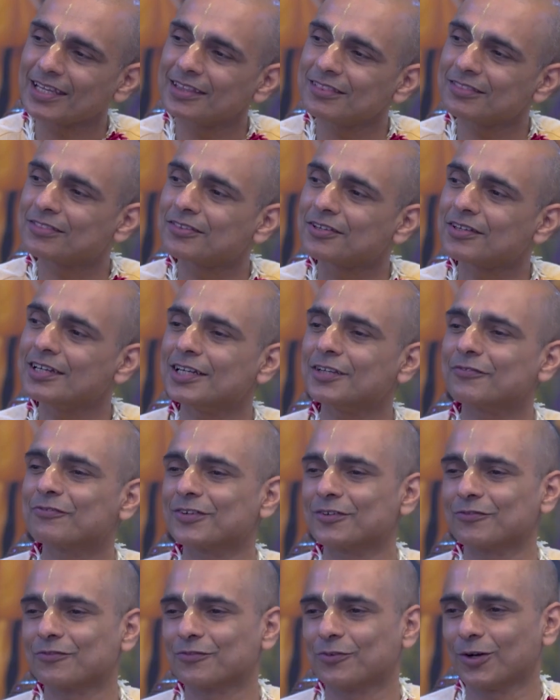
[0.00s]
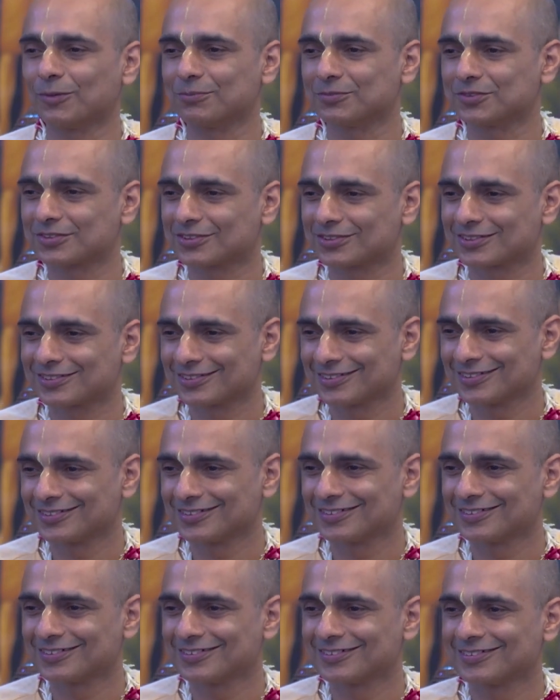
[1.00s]
in three different forms.
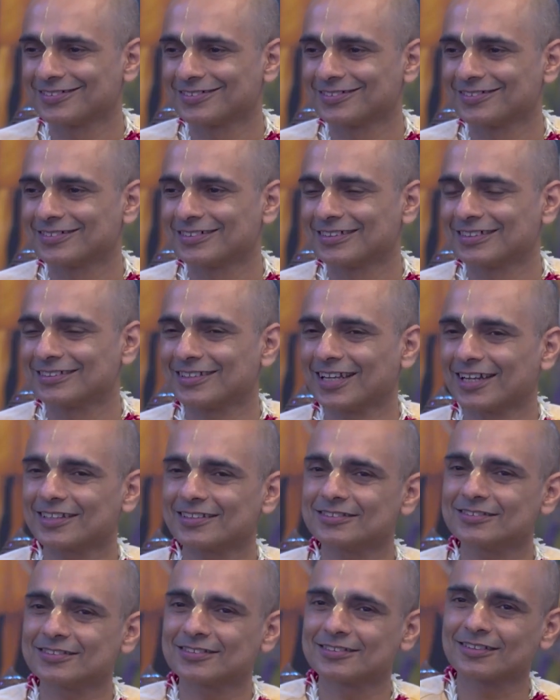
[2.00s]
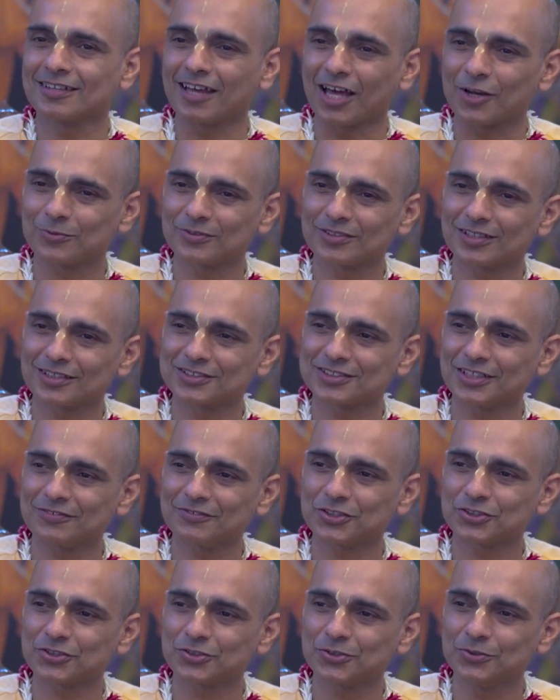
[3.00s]
That is Karanodakshay
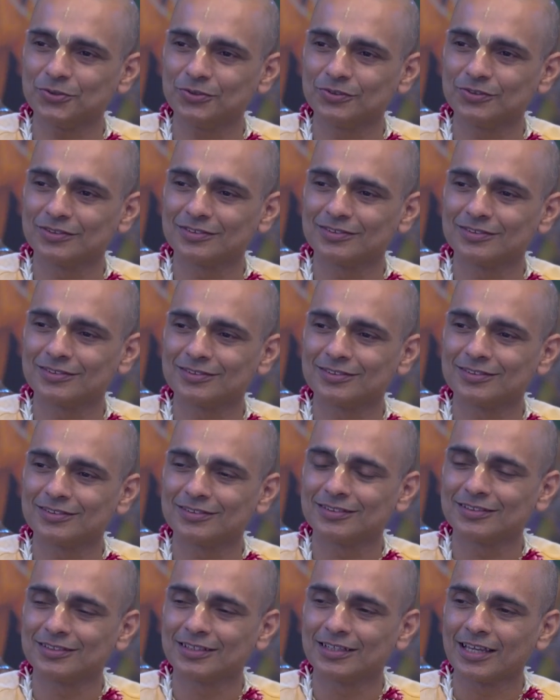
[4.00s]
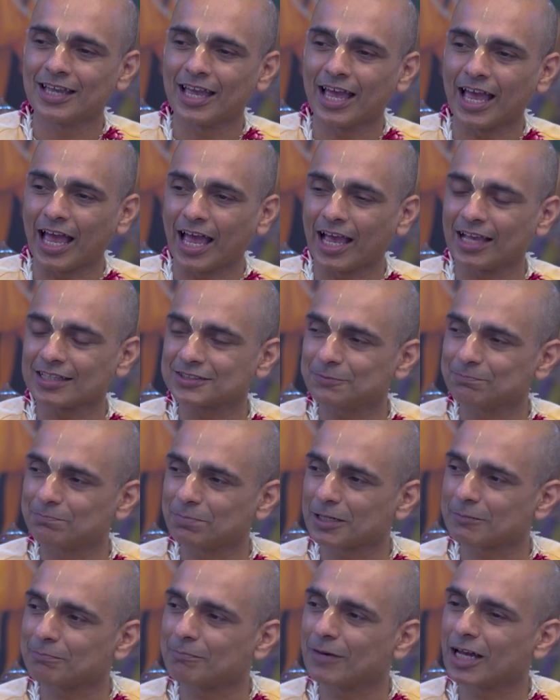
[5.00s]
Vishnu as the
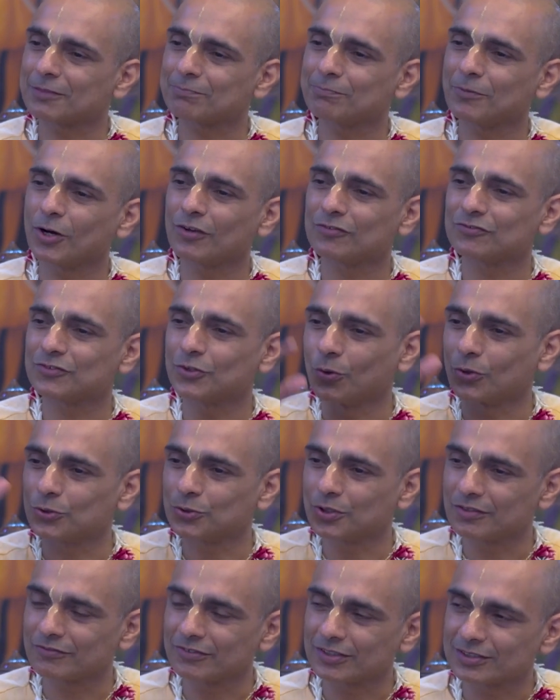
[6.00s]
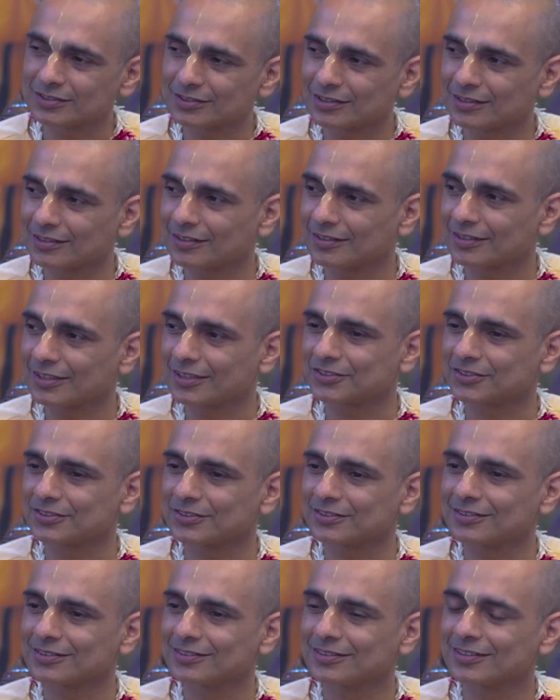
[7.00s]
Paramatma of the whole universal
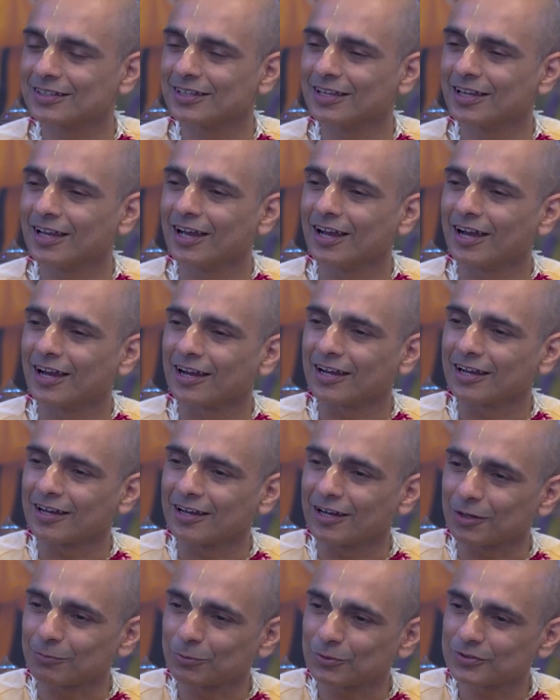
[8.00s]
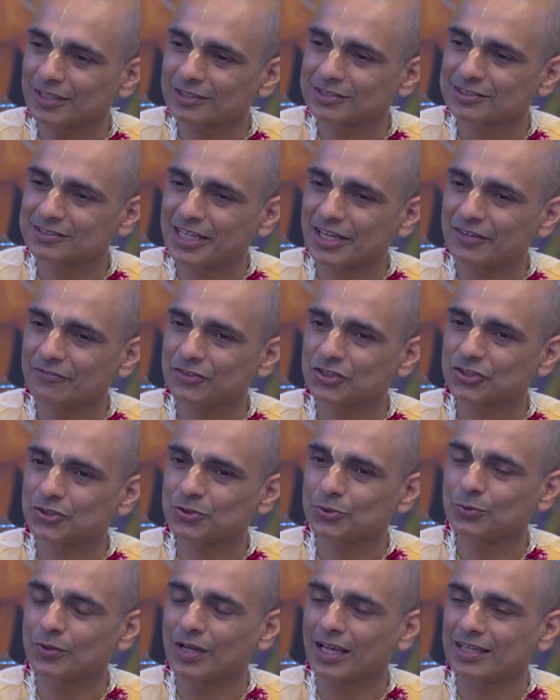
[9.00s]
creation. Garbhodakshay
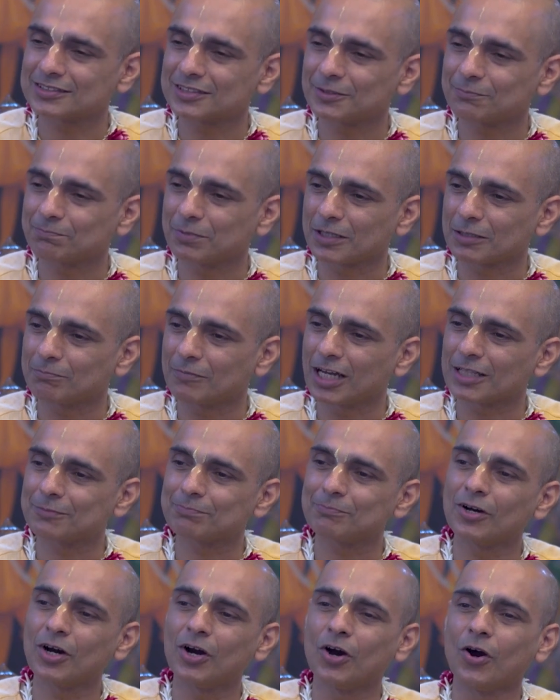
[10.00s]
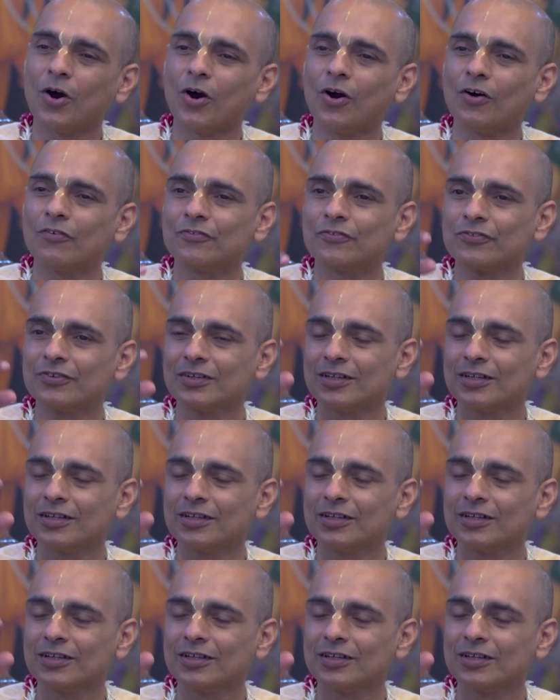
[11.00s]
Vishnu as the Paramatma of